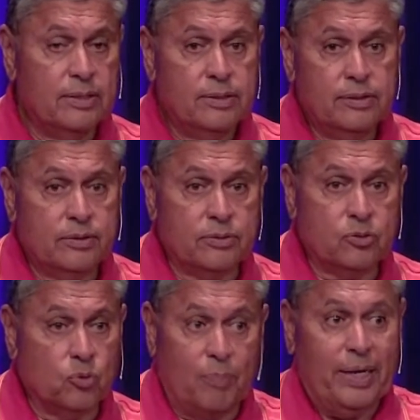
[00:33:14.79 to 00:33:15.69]
There was
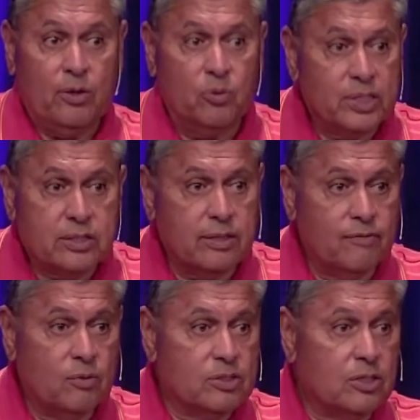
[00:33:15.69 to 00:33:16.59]
Rabinowitz every
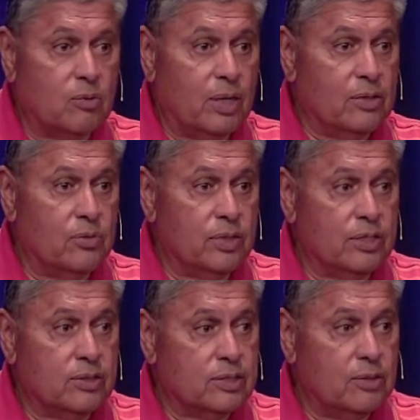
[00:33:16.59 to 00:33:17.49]
once in a while. You'd run
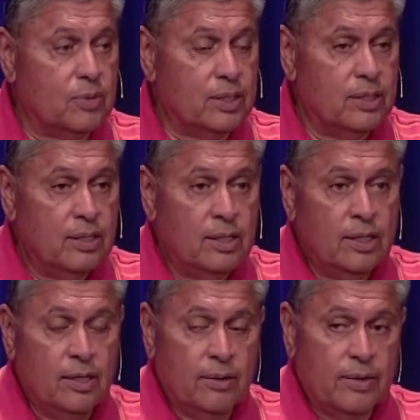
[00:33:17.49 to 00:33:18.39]
into someone,
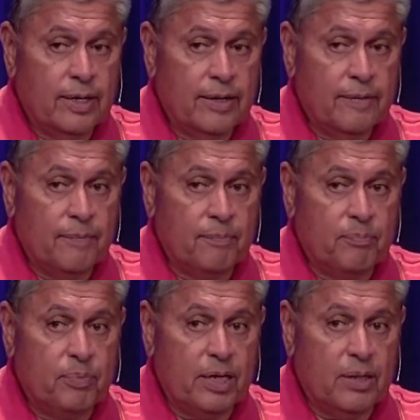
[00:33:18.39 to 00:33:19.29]
right?
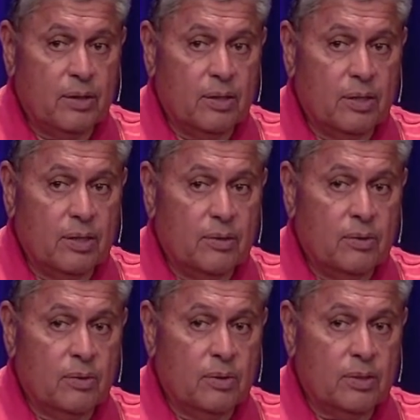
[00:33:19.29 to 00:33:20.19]
But
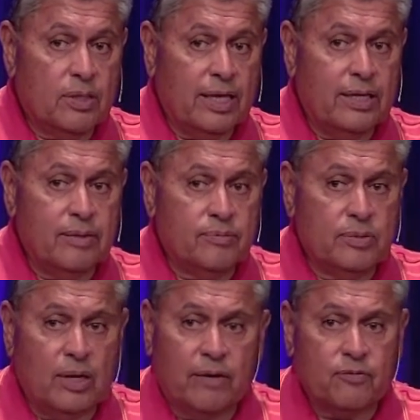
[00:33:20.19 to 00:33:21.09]
thank
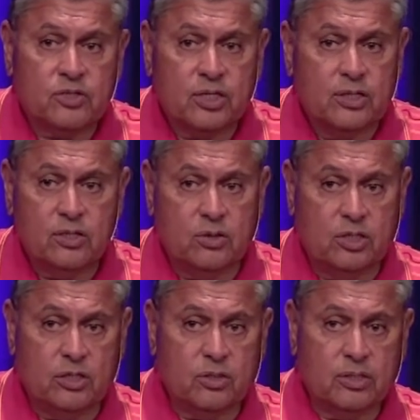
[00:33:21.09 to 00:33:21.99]
God for Sunday school
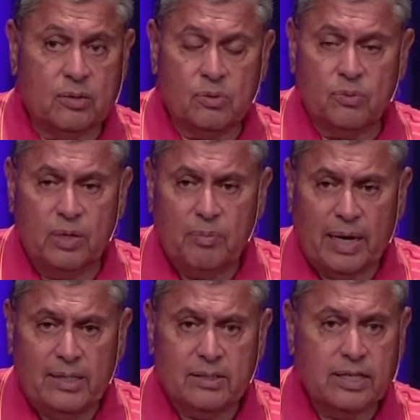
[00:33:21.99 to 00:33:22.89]
teachers that would
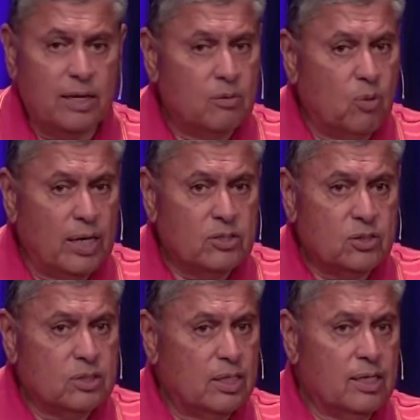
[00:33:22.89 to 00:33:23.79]
remind us, hey, watch your
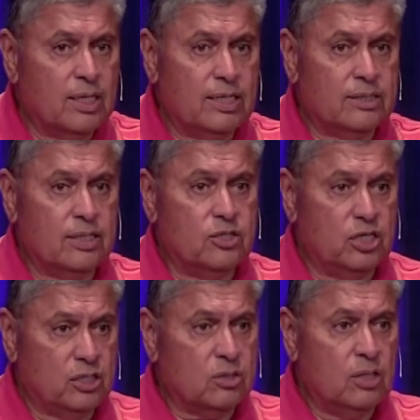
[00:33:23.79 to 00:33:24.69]
tongue against that.
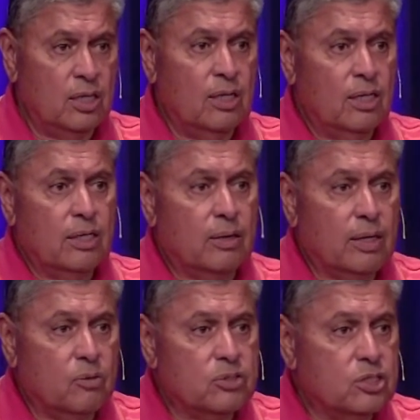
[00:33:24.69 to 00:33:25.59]
Jesus
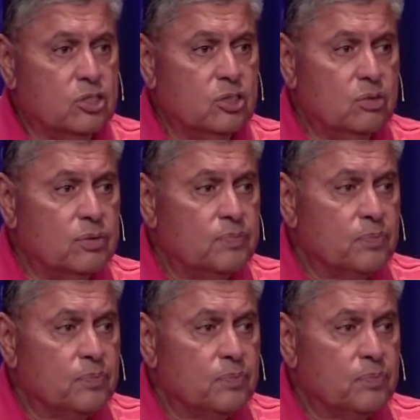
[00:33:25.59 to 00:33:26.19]
was a Jew.